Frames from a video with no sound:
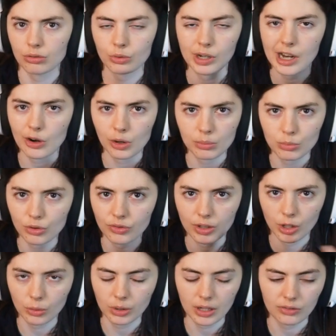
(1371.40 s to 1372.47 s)
3-hour movie
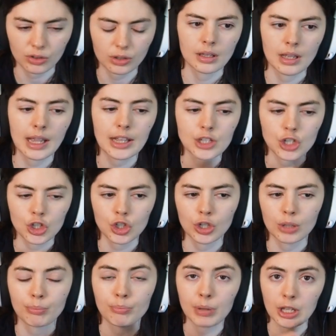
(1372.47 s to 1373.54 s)
or whatever. It's a
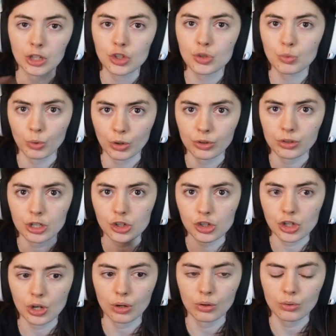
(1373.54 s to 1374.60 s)
good binge-worthy
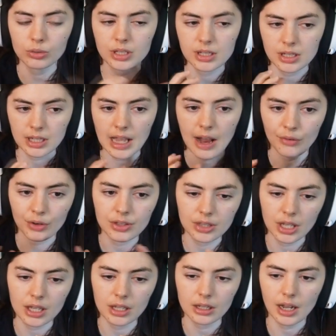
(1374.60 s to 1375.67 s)
show to see
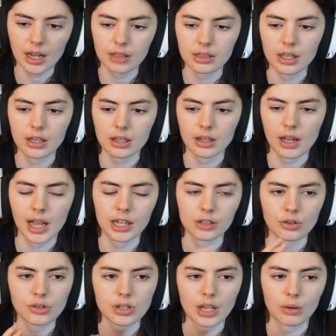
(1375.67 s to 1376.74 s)
everything. I think I
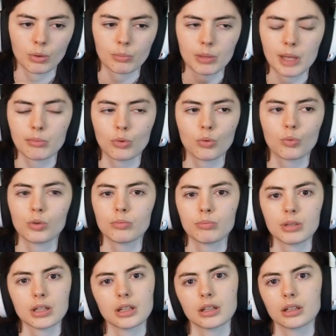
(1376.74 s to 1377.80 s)
understand where people would
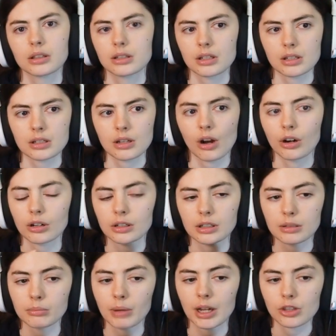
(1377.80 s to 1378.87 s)
be
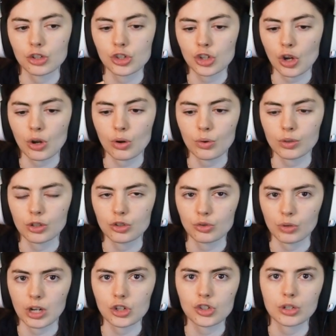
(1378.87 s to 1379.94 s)
disheartened by the show and the
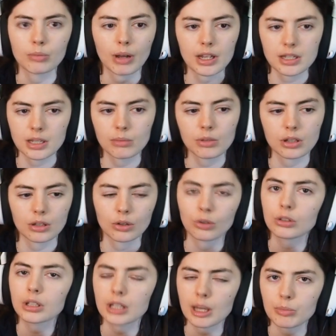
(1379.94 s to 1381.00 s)
direction, by some of the
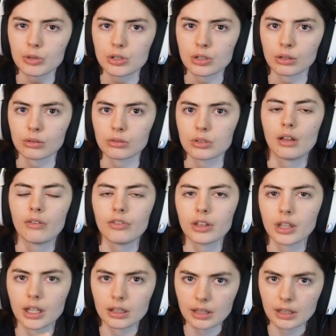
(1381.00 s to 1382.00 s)
early episodes feeling